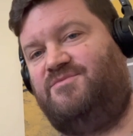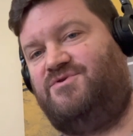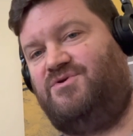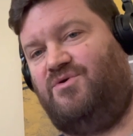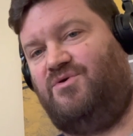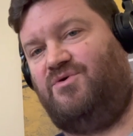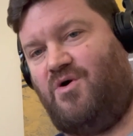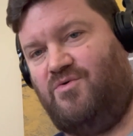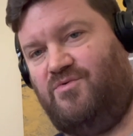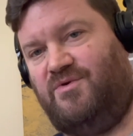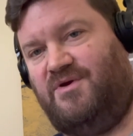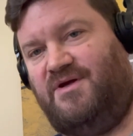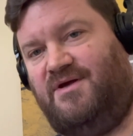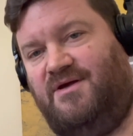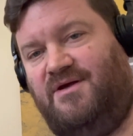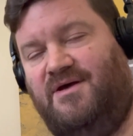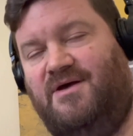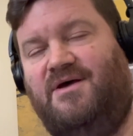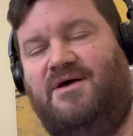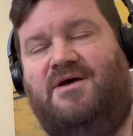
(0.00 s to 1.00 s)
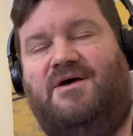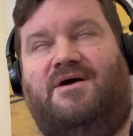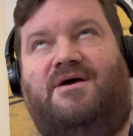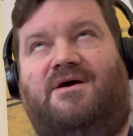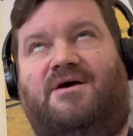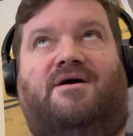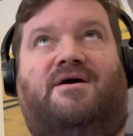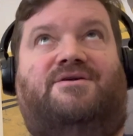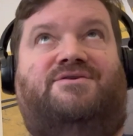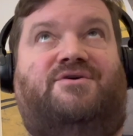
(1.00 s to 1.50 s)
to only
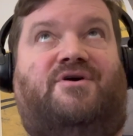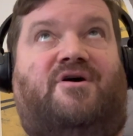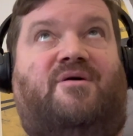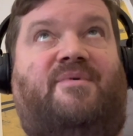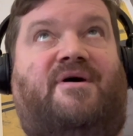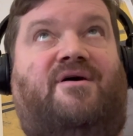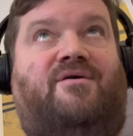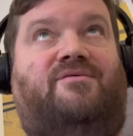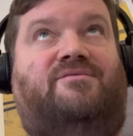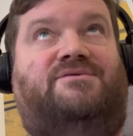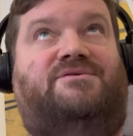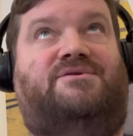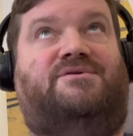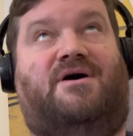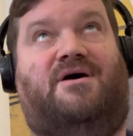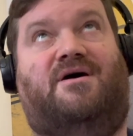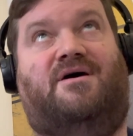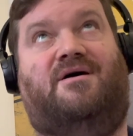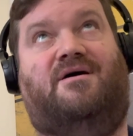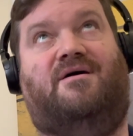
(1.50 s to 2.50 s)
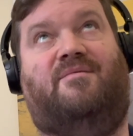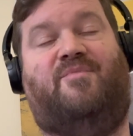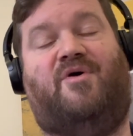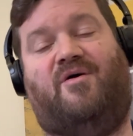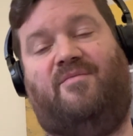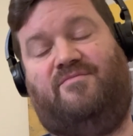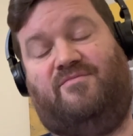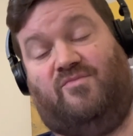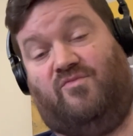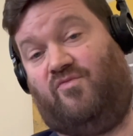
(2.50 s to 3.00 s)
talk about
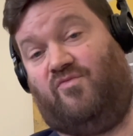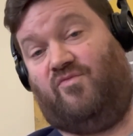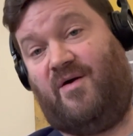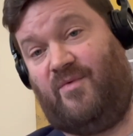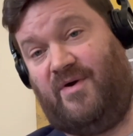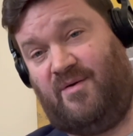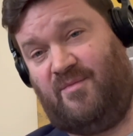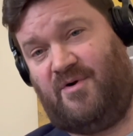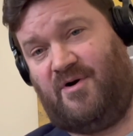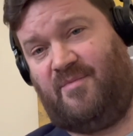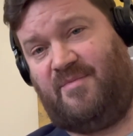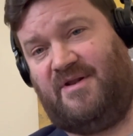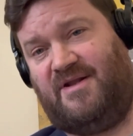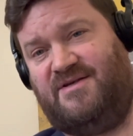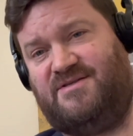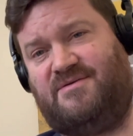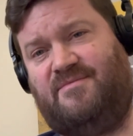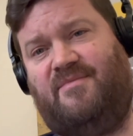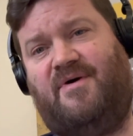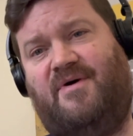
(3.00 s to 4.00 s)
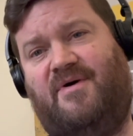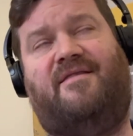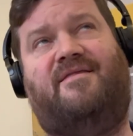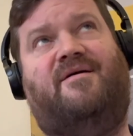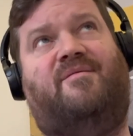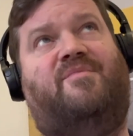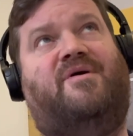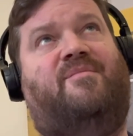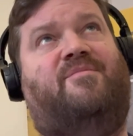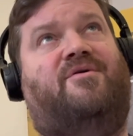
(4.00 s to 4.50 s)
right-wing populism, and I
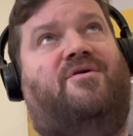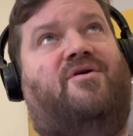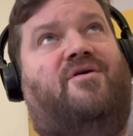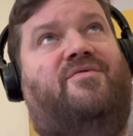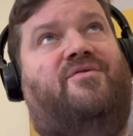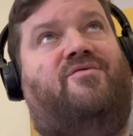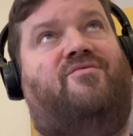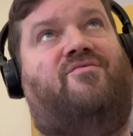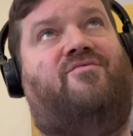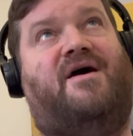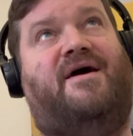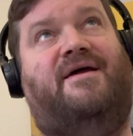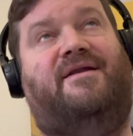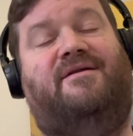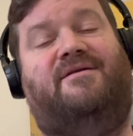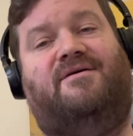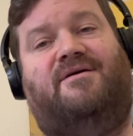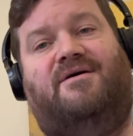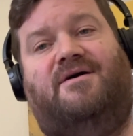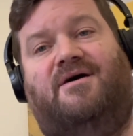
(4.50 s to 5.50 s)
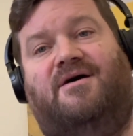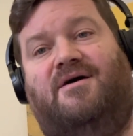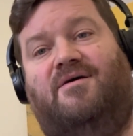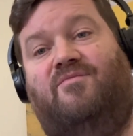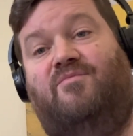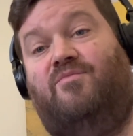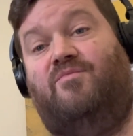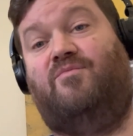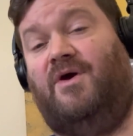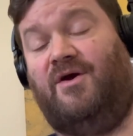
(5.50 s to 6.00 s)
think people on the right
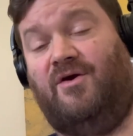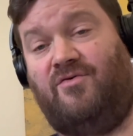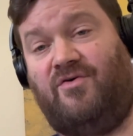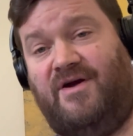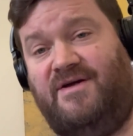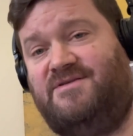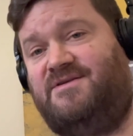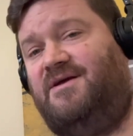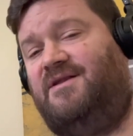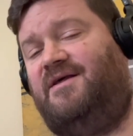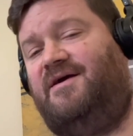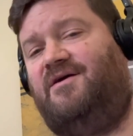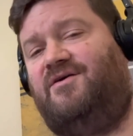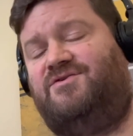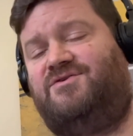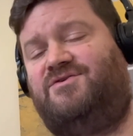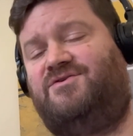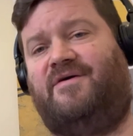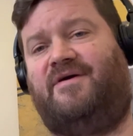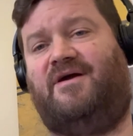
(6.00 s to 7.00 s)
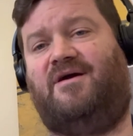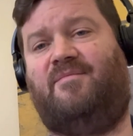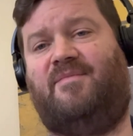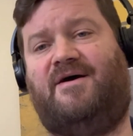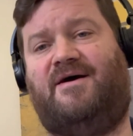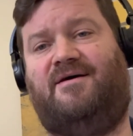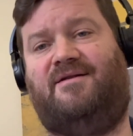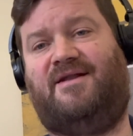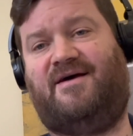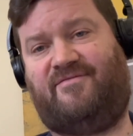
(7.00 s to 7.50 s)
increasingly are talking
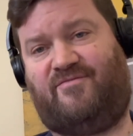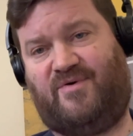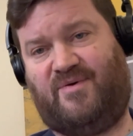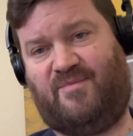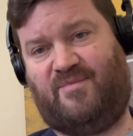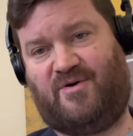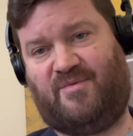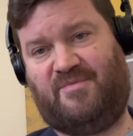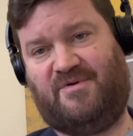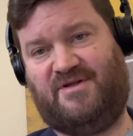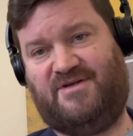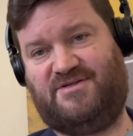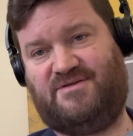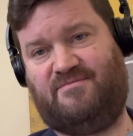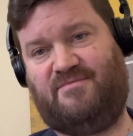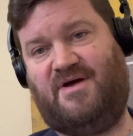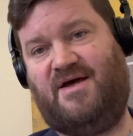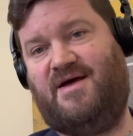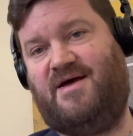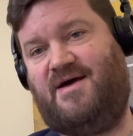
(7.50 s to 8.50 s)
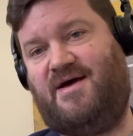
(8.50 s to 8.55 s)
about left-wing populism.